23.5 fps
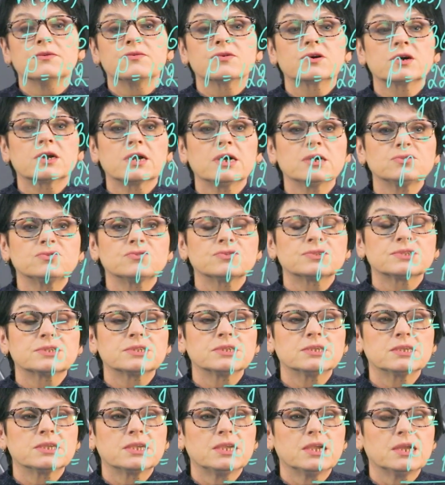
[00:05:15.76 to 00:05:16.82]
into
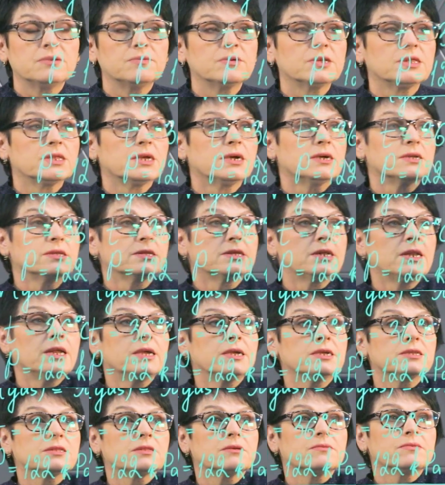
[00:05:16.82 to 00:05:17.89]
degrees Kelvin. To do
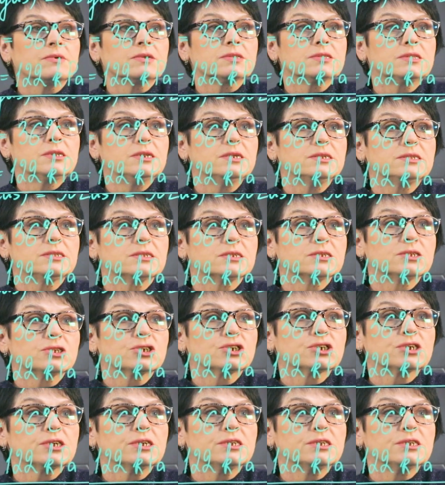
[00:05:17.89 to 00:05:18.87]
this, we're going to add in